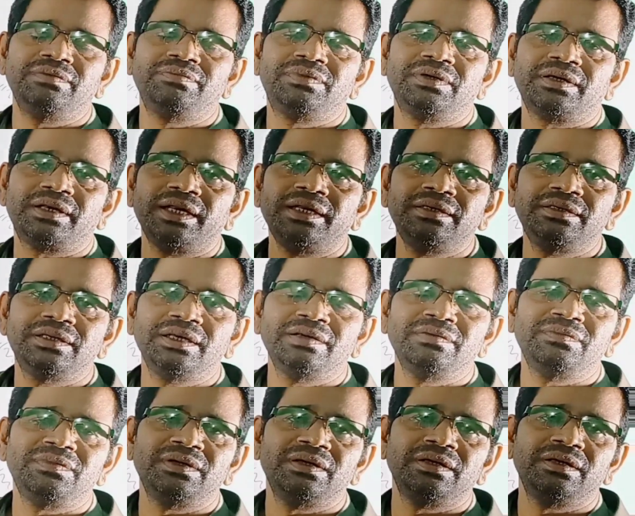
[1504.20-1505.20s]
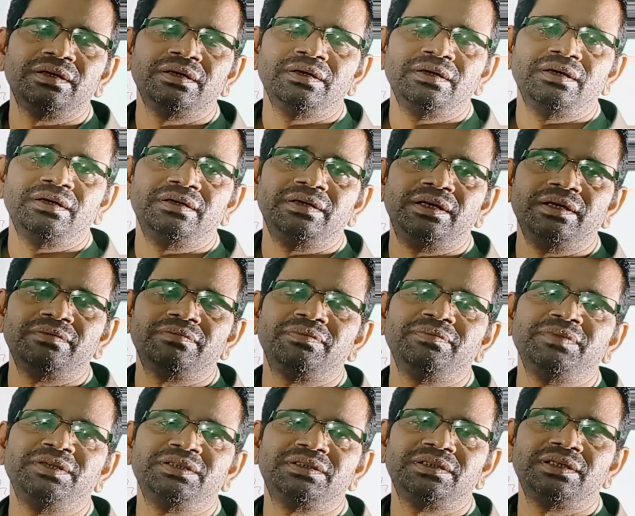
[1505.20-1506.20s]
the right time Debt
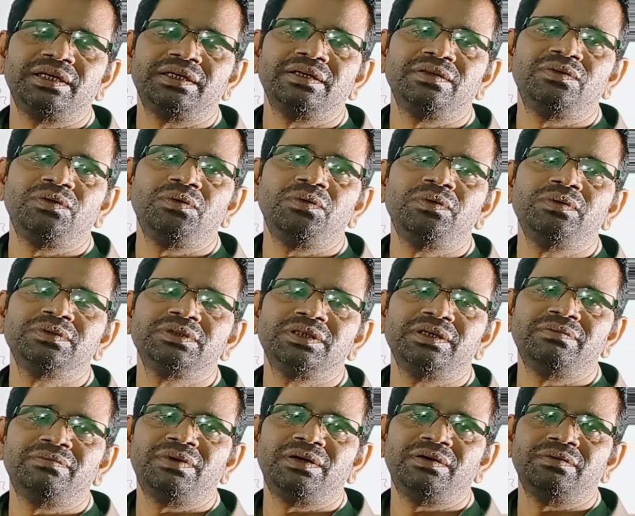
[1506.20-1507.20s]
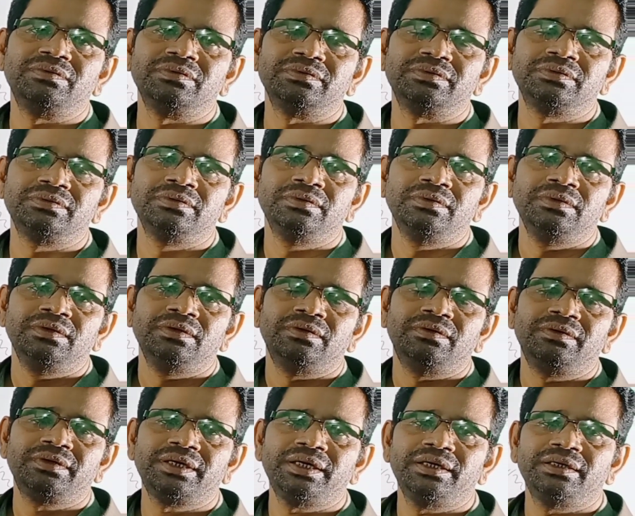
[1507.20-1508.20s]
means that is the loans amounts.
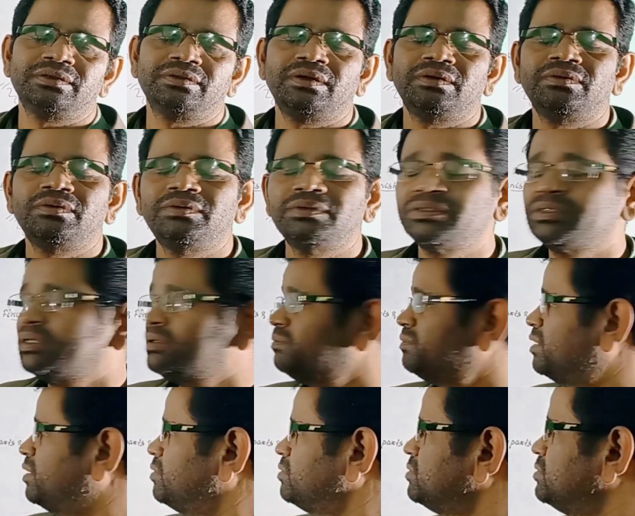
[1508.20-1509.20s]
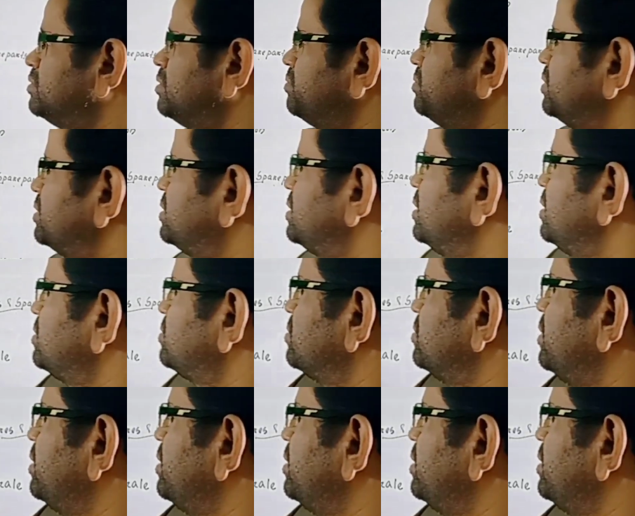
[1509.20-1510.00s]
Okay, and the loans amount the business will